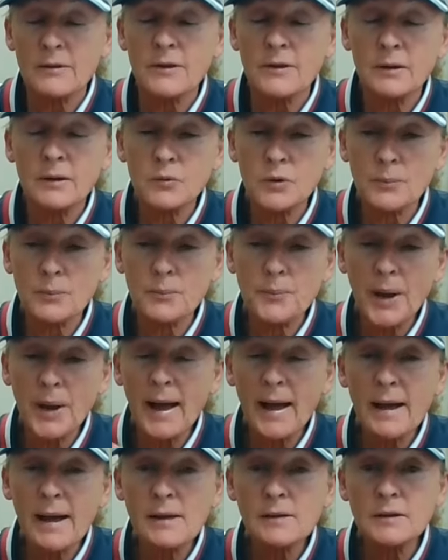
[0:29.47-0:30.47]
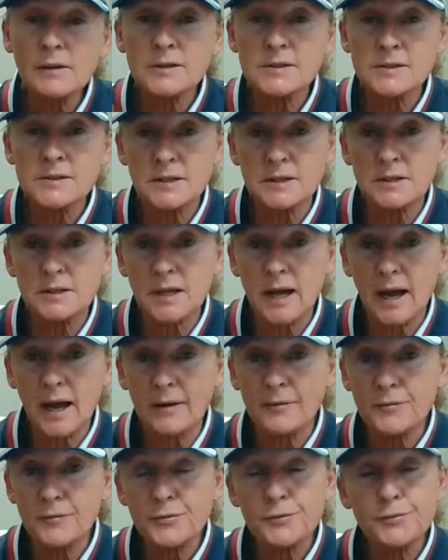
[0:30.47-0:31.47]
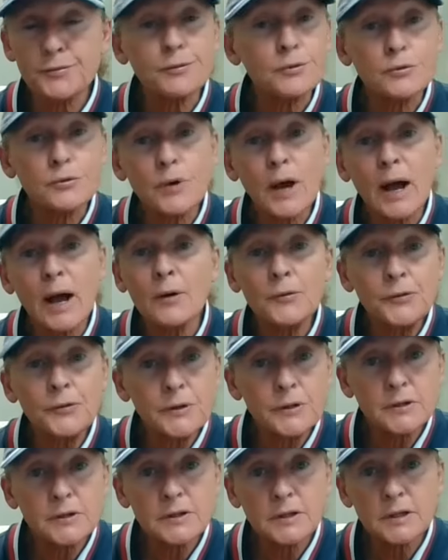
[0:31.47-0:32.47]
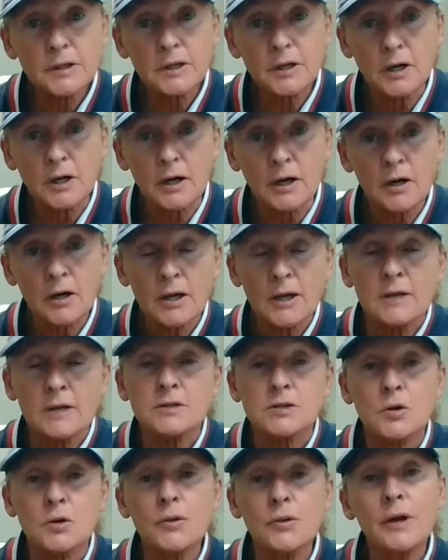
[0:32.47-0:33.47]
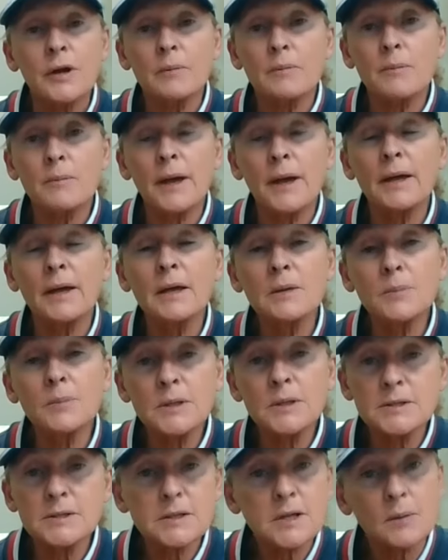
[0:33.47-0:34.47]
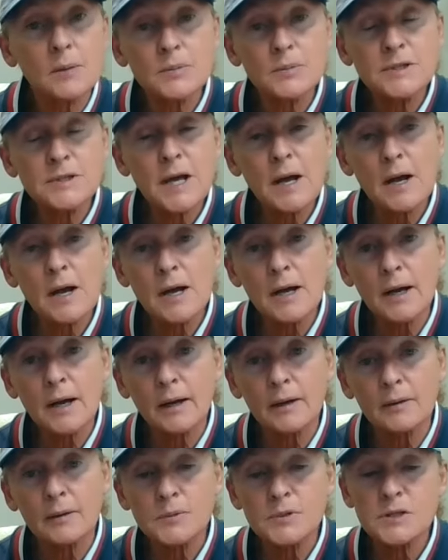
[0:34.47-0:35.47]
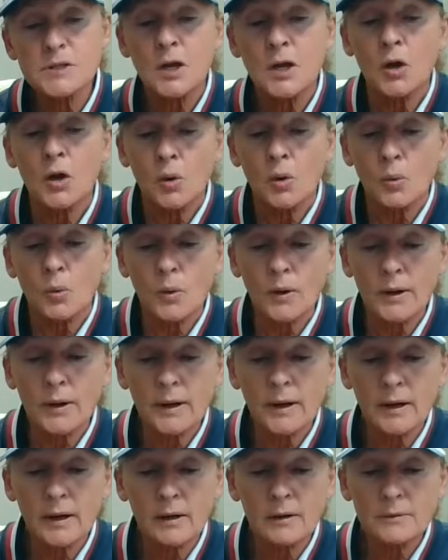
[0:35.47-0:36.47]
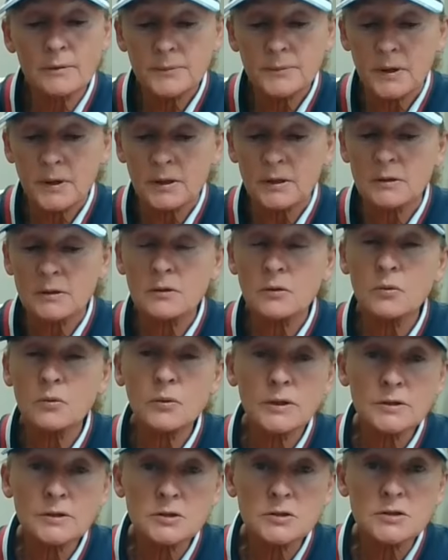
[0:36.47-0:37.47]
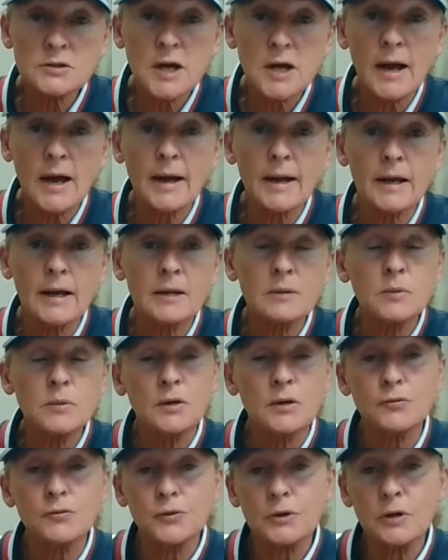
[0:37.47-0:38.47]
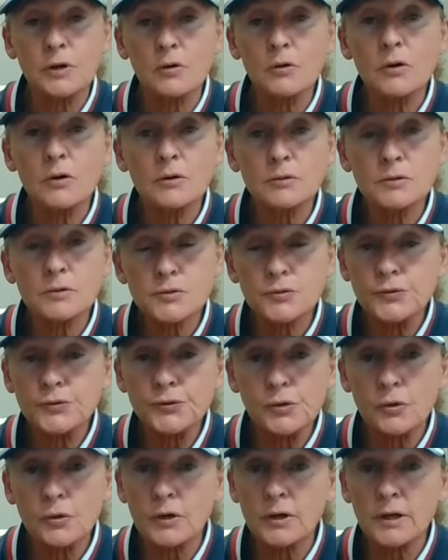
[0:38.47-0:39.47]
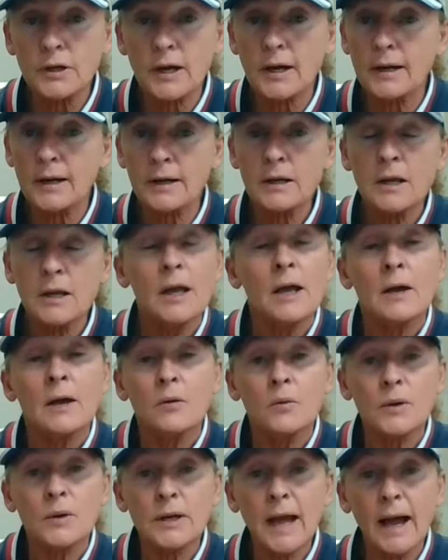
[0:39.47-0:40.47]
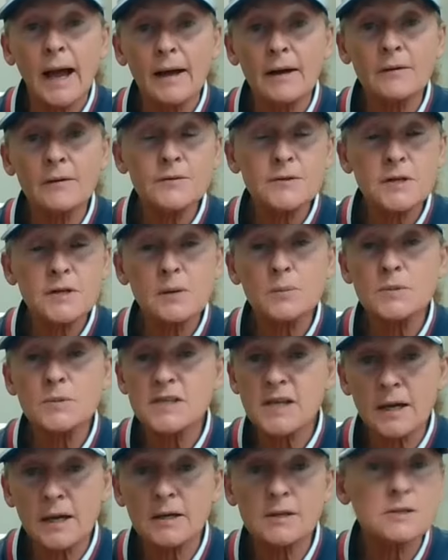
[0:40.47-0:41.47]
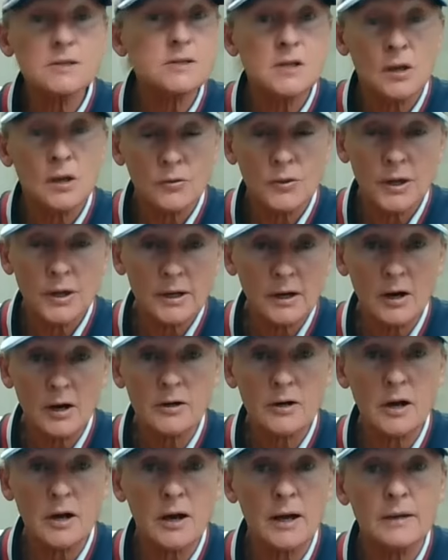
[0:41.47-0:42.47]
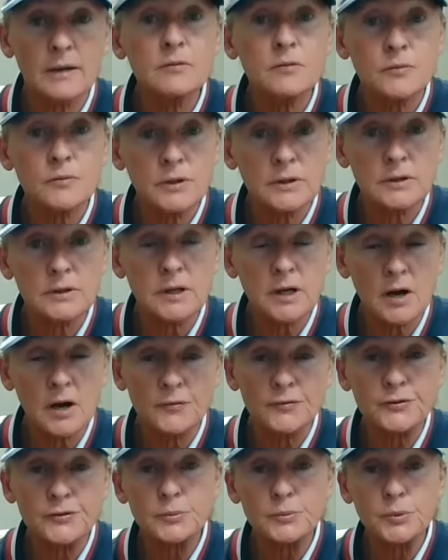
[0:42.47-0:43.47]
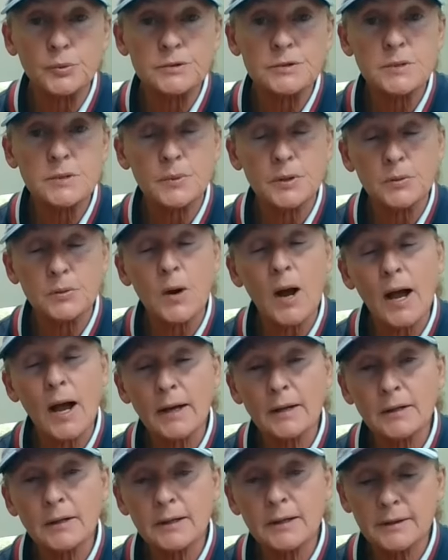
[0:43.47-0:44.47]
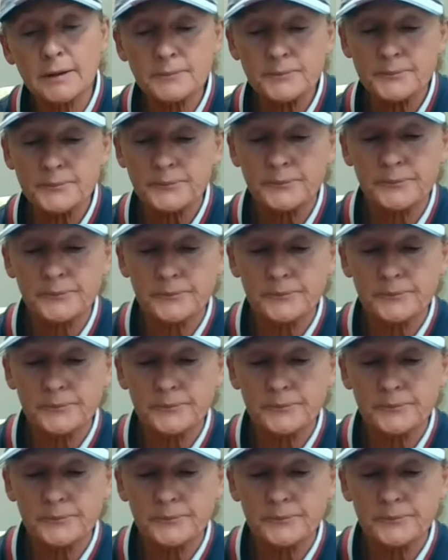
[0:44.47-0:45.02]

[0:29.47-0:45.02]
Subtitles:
then we're balancing that throughout the year. So there may be some times where in the wintertime, if we don't go to Florida, we have some days that are not really comfortable to be riding.